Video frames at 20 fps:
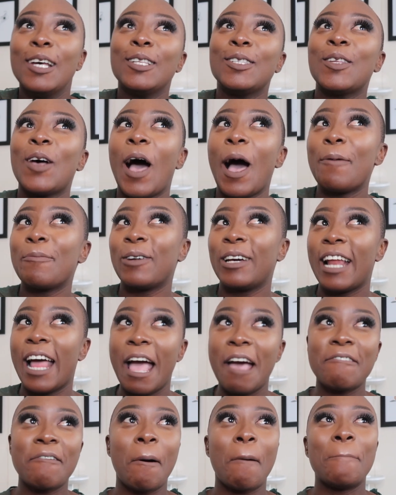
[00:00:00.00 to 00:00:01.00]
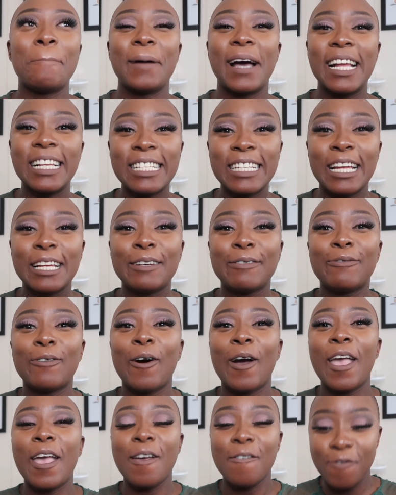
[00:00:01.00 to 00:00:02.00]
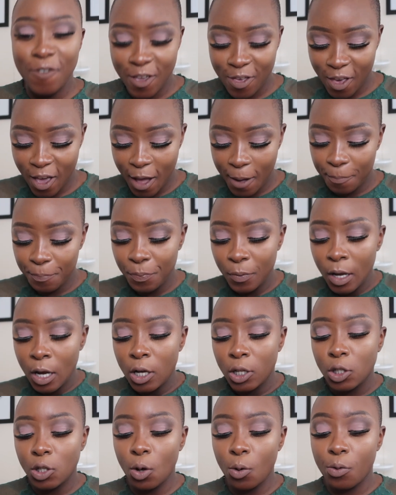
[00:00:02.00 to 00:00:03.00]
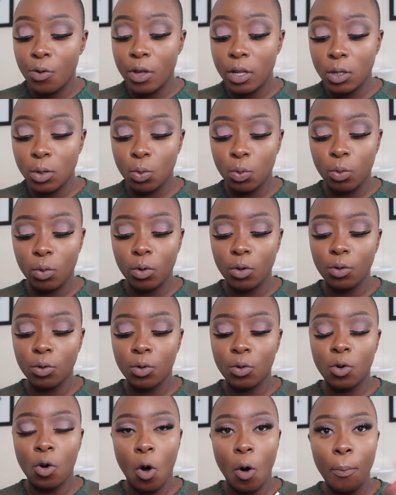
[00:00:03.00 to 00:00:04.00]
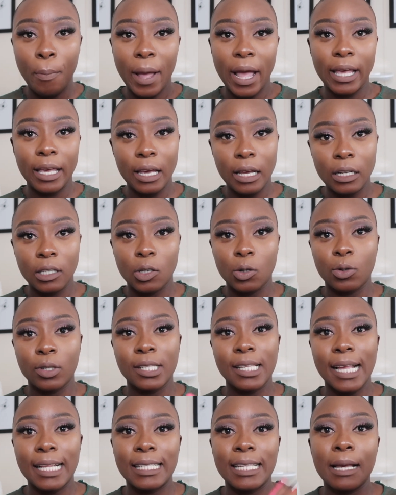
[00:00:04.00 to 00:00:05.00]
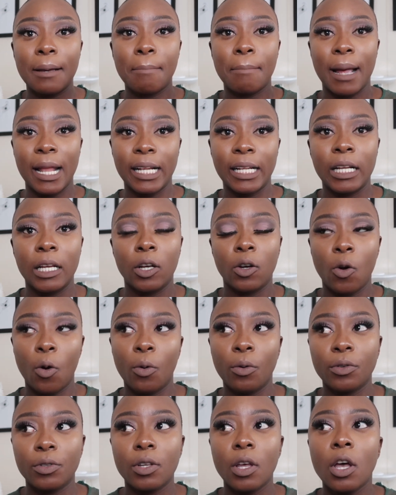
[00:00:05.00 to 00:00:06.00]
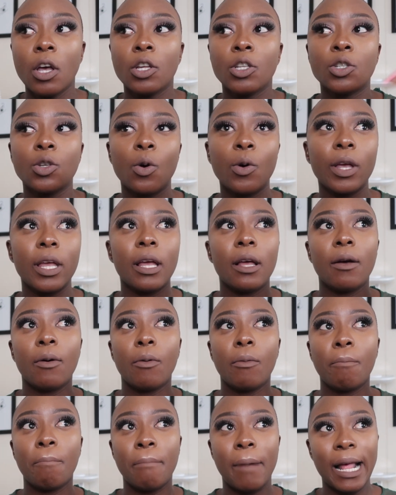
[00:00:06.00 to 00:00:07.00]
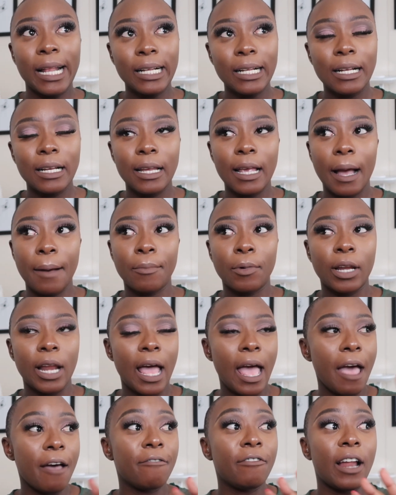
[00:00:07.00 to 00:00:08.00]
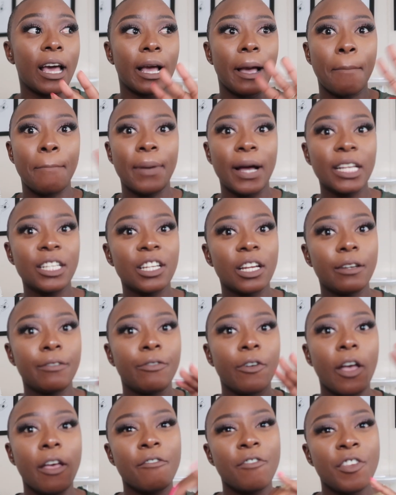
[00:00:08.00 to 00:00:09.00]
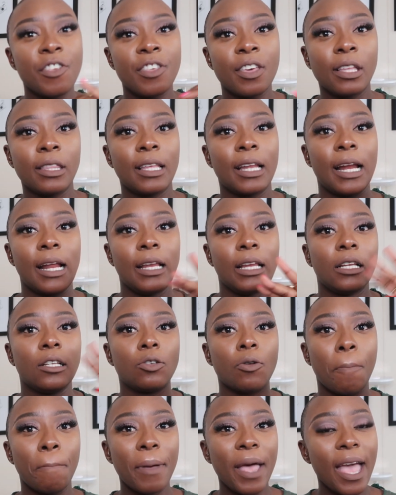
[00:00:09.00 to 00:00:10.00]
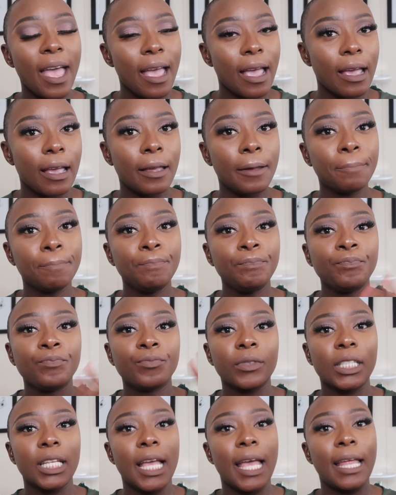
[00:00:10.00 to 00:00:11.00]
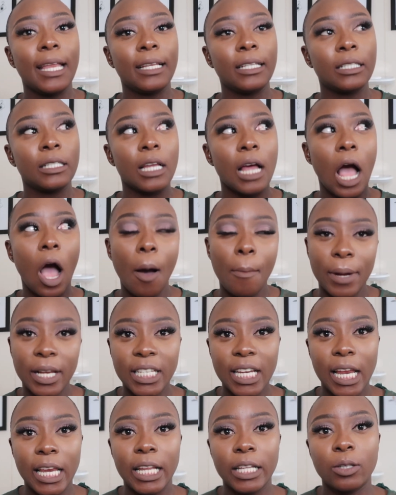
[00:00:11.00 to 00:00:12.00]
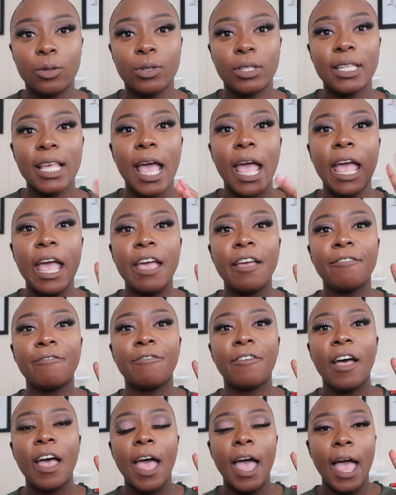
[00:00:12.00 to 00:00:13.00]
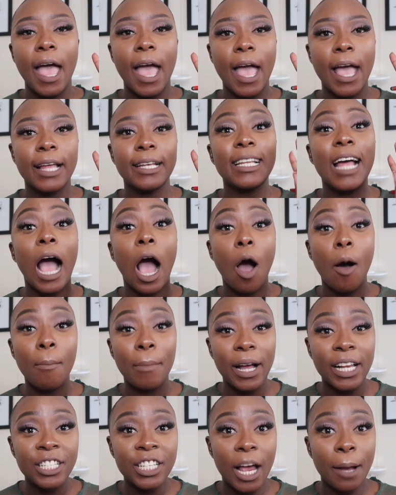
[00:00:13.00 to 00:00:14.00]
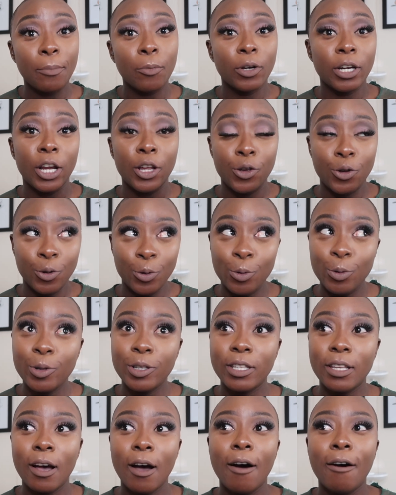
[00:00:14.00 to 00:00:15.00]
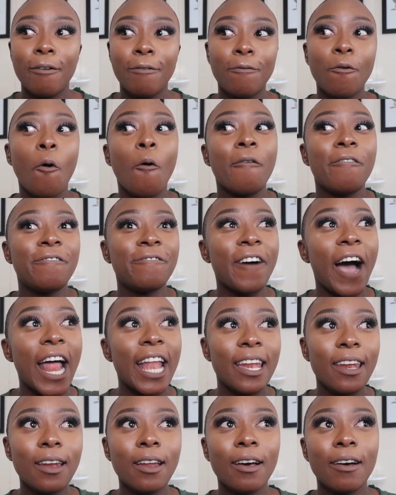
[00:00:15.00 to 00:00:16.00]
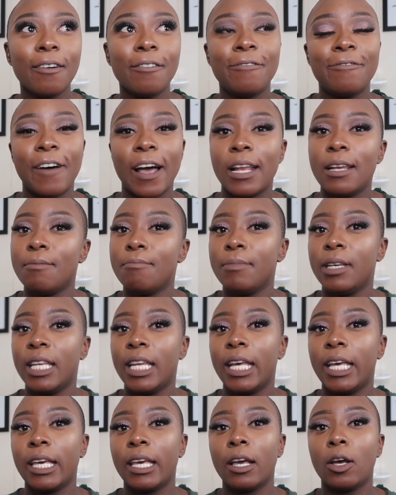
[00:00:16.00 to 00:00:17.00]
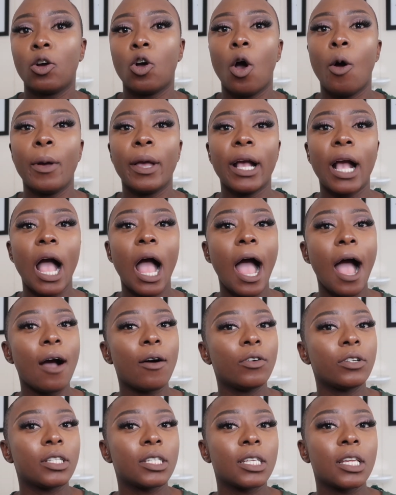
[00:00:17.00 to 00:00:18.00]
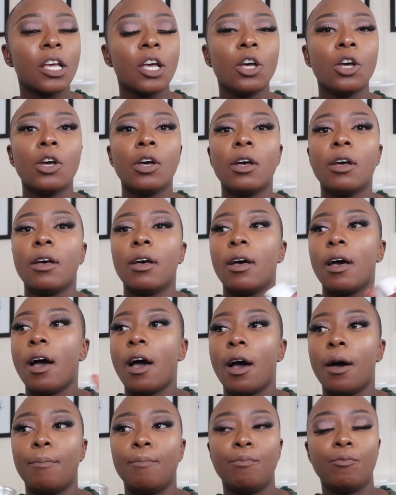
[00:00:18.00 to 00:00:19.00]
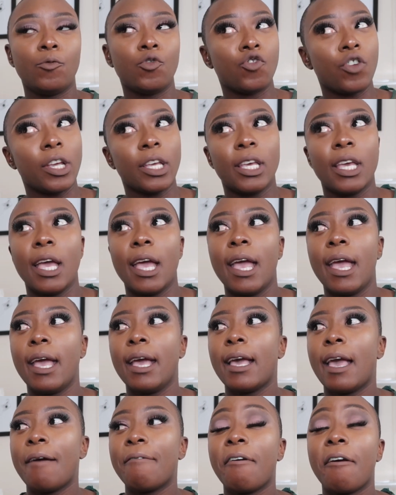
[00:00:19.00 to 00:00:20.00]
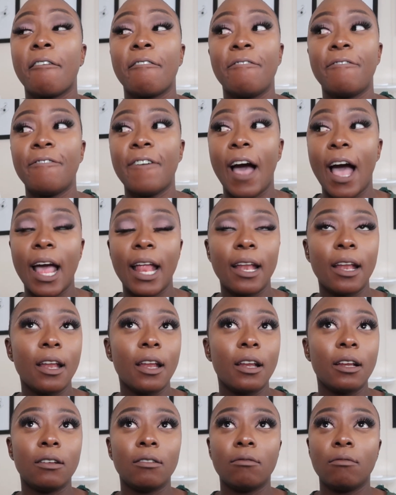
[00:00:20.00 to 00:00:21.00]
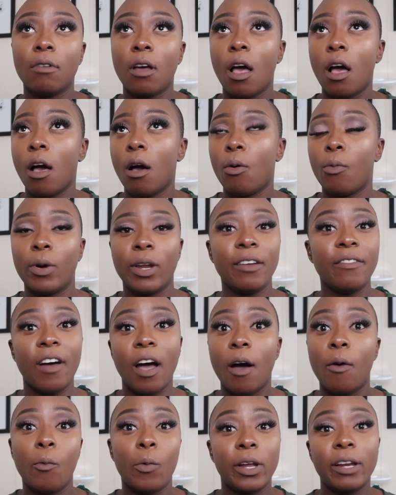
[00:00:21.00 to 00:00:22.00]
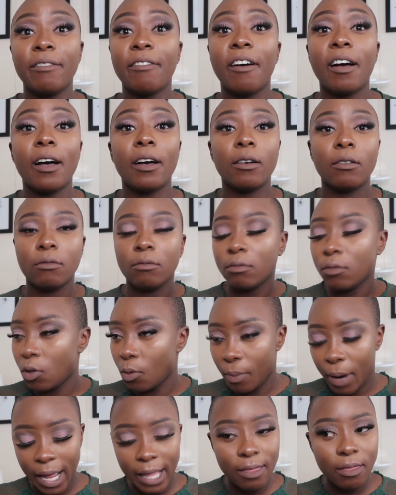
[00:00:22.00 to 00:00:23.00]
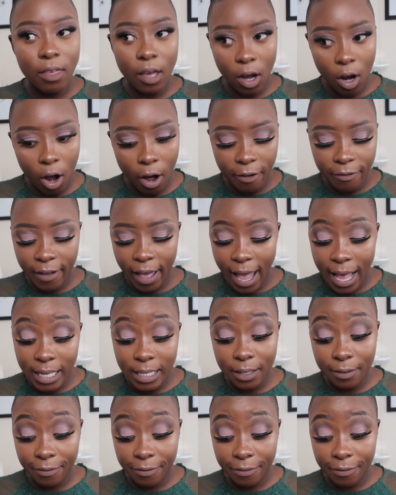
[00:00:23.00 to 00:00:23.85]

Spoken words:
So I'm gonna have a budget for everything. So this will go back into setting monthly goals. So monthly, I'm gonna have like a budget for everything that I need to pay, and how much I need to save, and how much I'm gonna use for fun meaning going out, drinking, having fun, whatever you might think of as